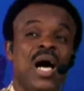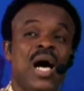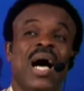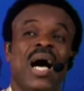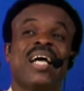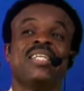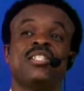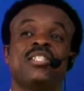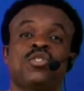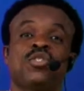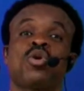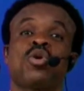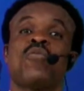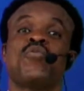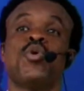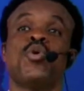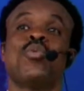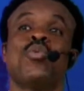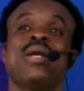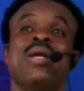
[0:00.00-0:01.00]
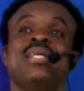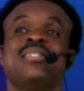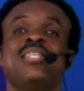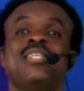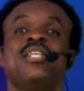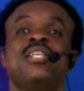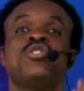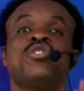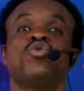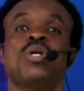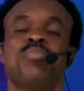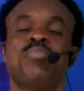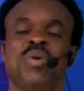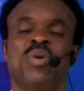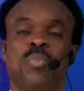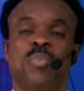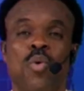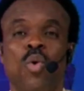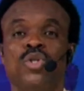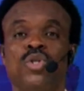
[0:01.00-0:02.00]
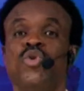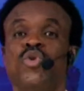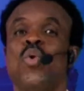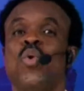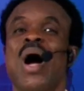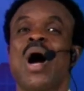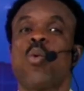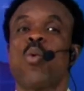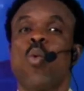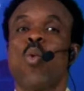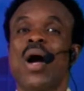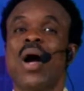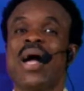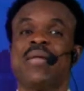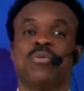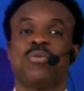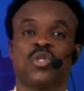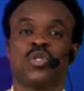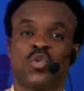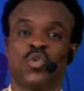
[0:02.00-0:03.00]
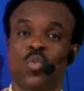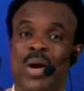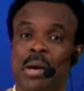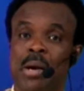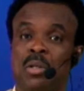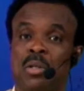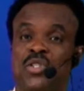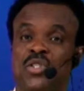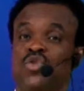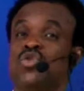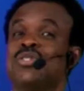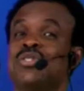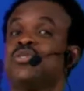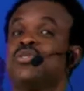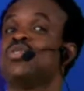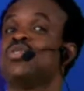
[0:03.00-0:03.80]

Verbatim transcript: and instead of of you releasing it to the people you acquire those wealth you used